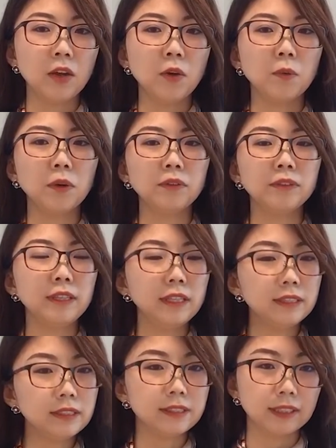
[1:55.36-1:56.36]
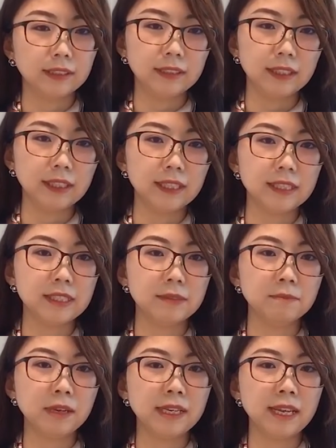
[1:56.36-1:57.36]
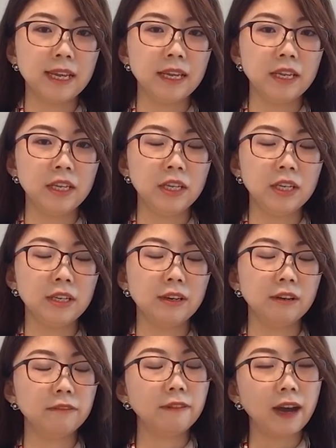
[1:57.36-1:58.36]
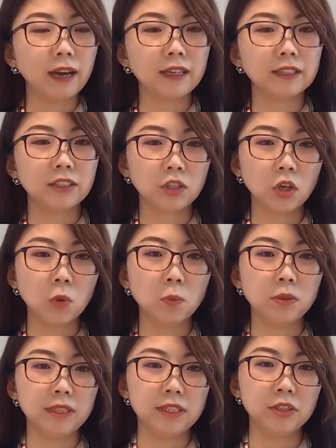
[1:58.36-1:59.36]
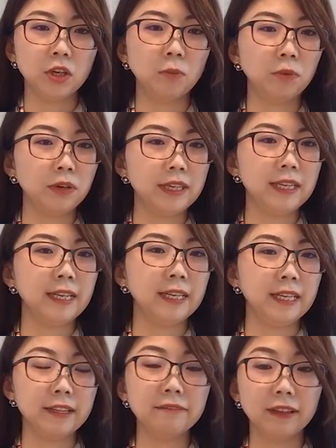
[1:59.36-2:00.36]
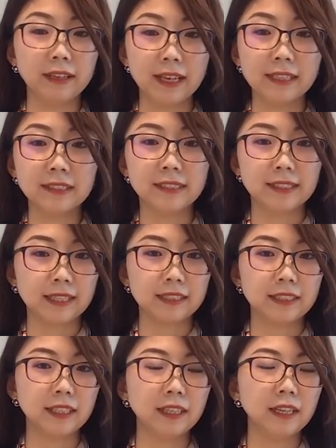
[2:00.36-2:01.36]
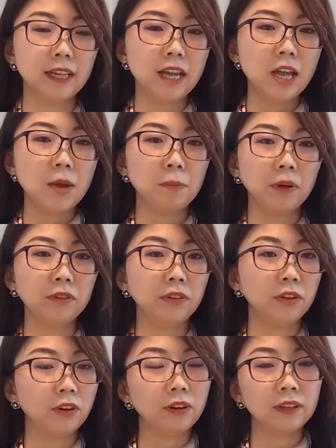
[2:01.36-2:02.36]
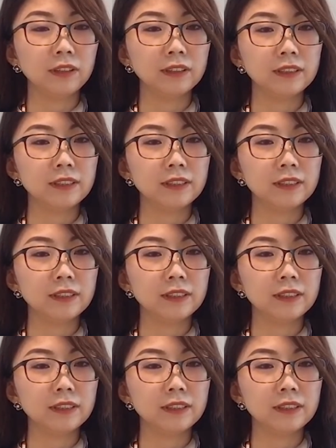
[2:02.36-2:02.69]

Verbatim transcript: Well, these standards mainly affect companies operating in the finance sector, but there are